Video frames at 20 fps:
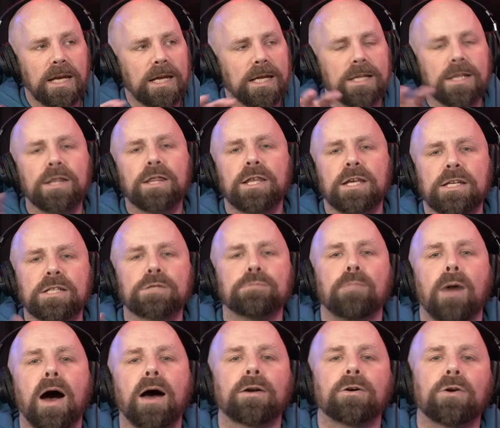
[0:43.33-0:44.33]
in this
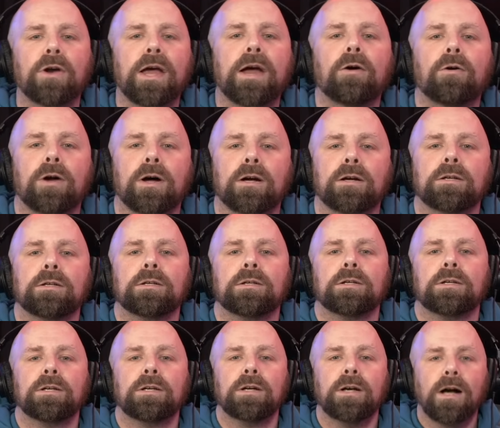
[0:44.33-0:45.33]
modern era
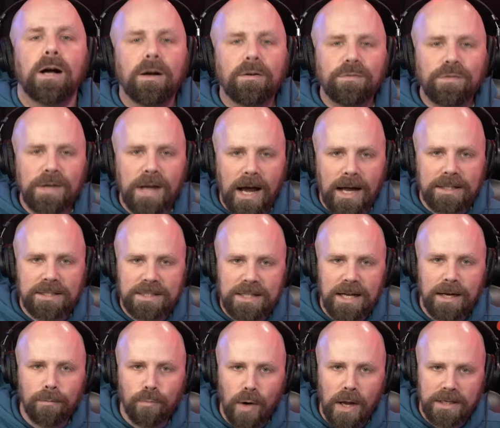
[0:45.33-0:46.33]
of Not
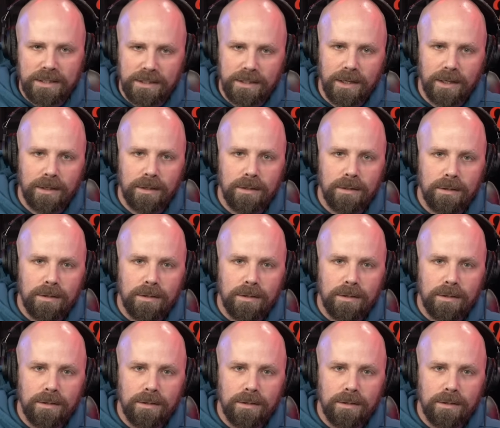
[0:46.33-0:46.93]
Sam Wrestling.